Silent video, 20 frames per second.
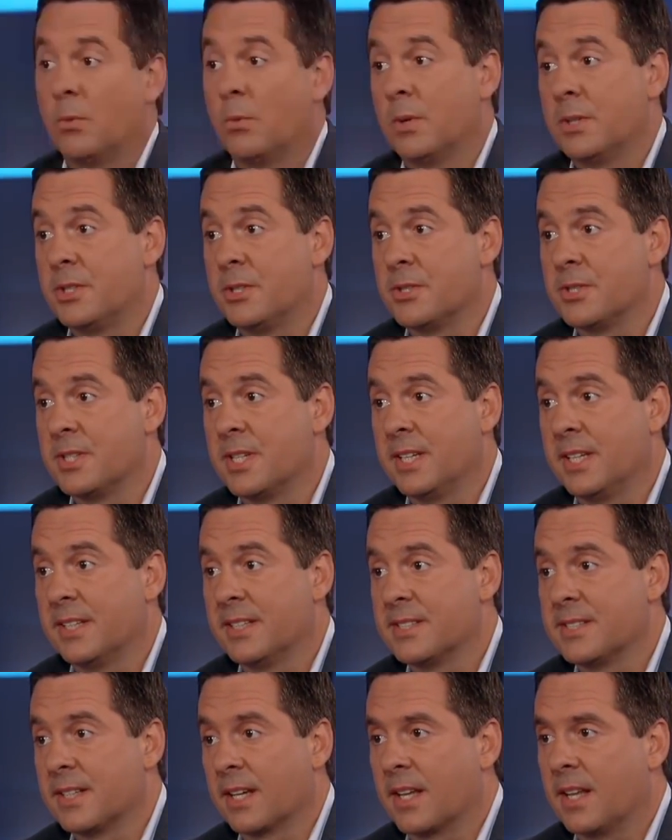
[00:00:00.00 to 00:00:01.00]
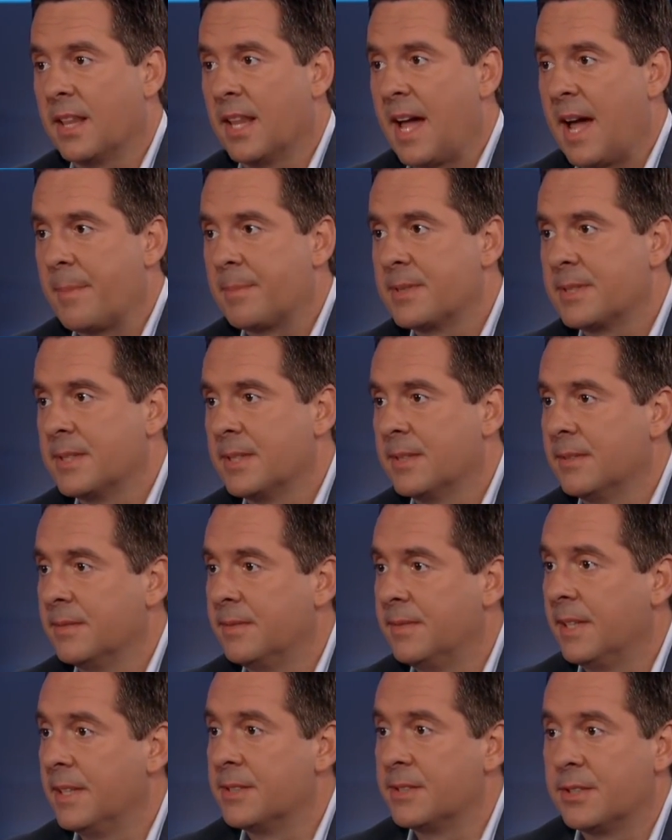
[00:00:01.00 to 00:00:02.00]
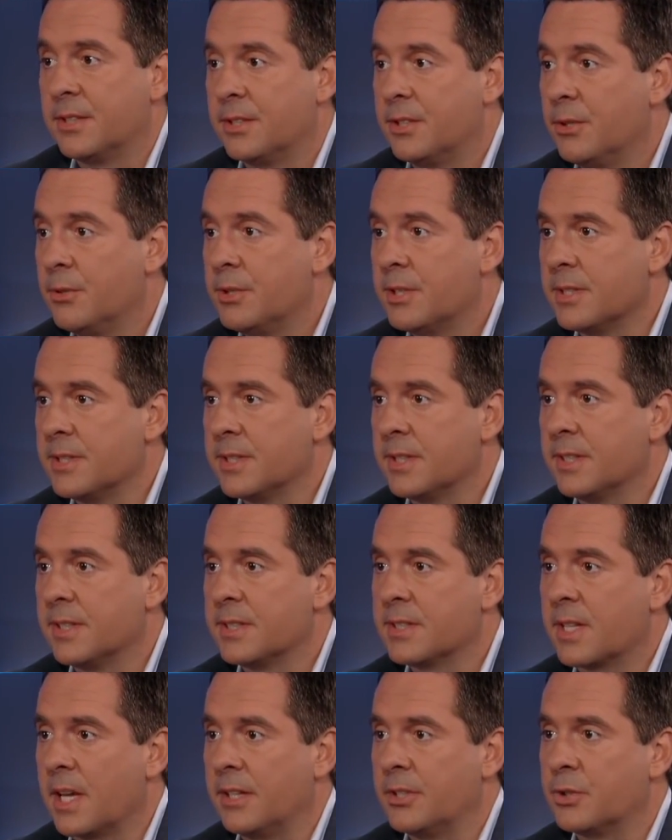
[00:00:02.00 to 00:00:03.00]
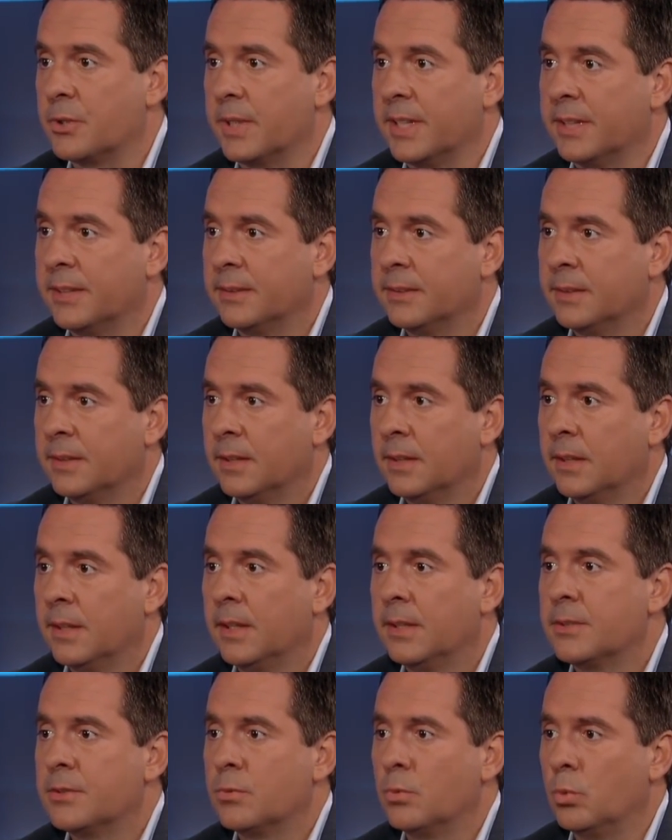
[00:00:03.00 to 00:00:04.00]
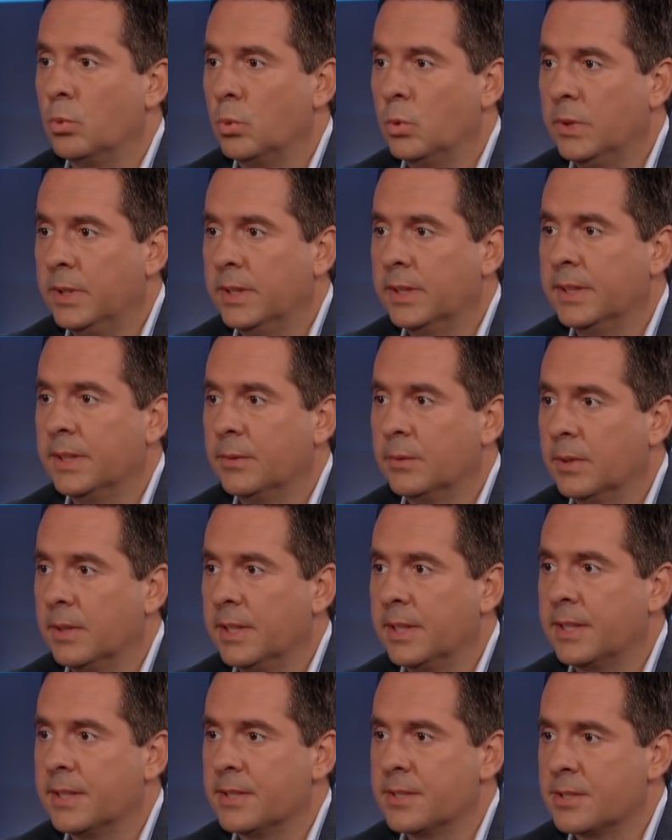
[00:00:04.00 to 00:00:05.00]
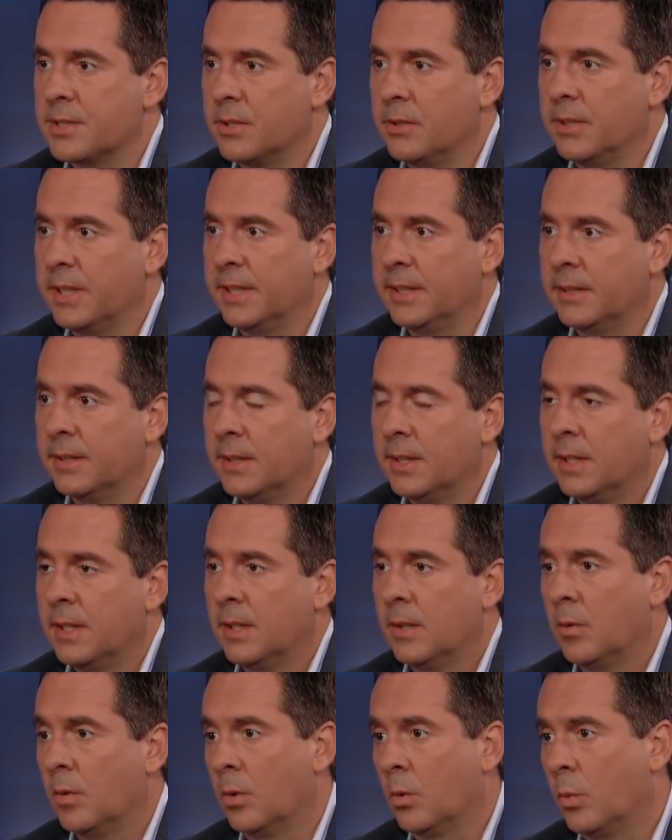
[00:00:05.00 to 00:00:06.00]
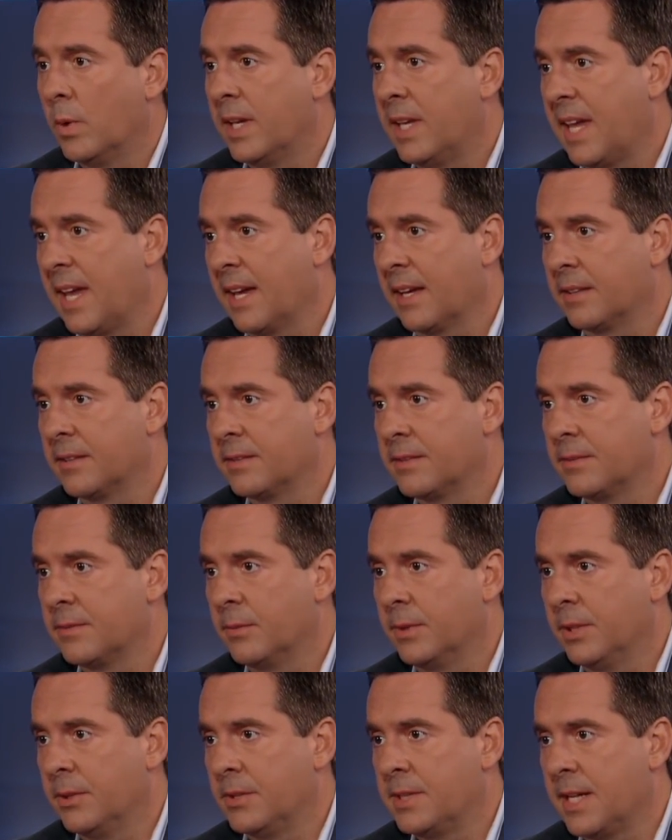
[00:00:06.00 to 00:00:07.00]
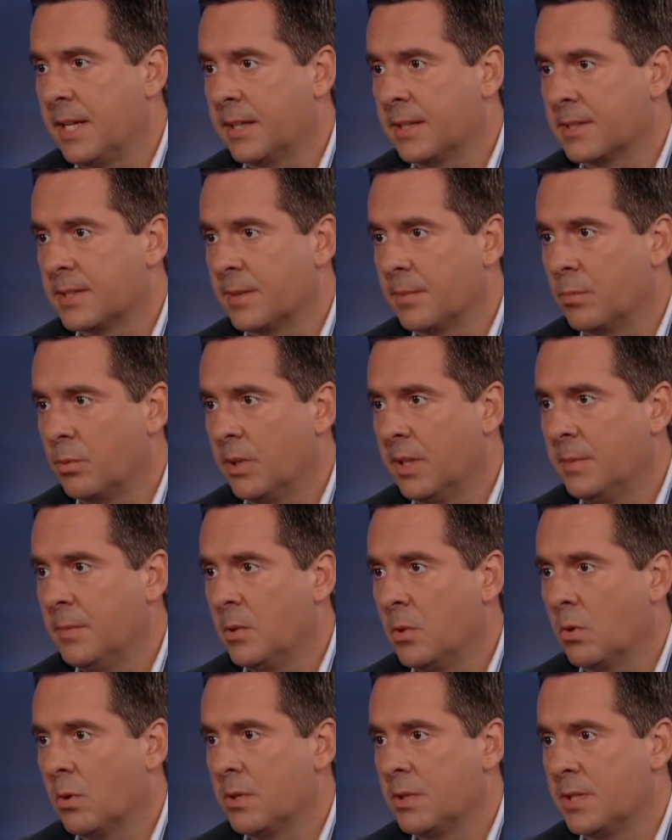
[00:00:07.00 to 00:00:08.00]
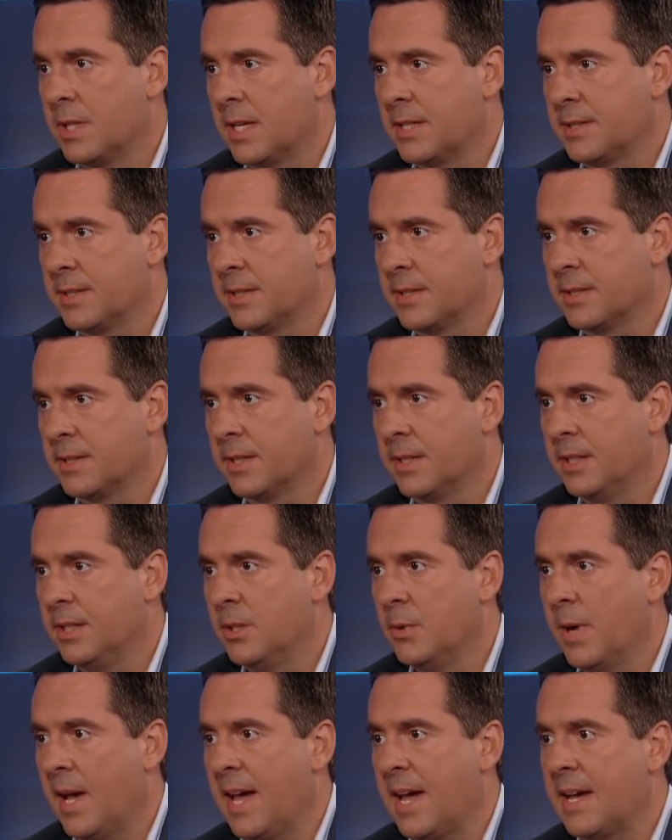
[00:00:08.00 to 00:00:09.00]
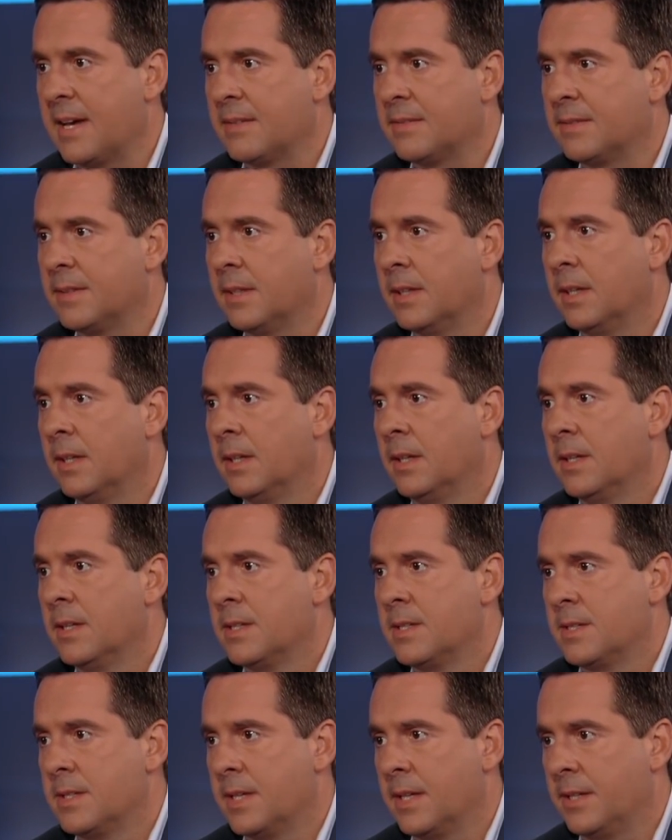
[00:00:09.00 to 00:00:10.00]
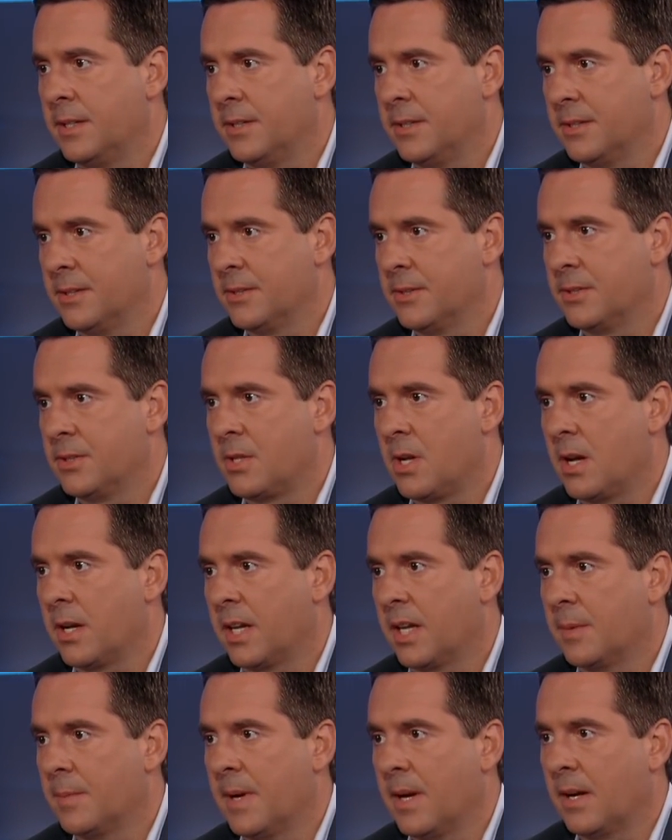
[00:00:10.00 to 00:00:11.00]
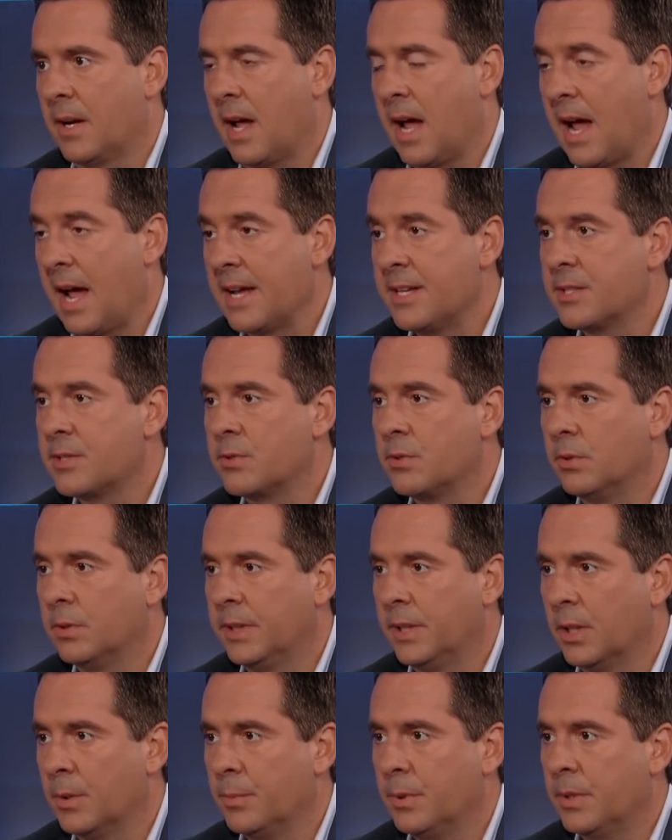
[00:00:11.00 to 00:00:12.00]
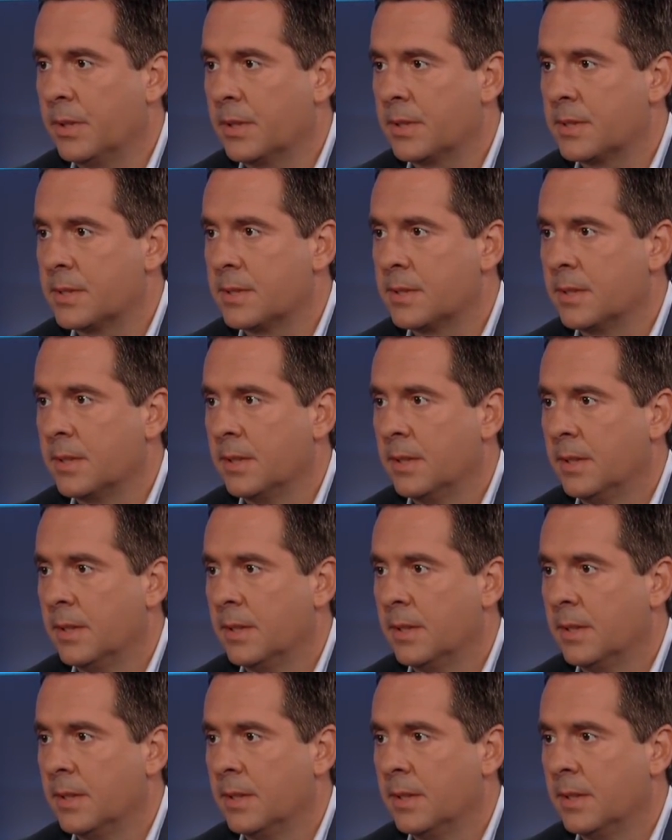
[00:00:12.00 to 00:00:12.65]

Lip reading: What you're seeing is the collapse of institutions in this country. It's really, really concerning. When you take a Supreme Court justice and you have senators talking about high school yearbooks,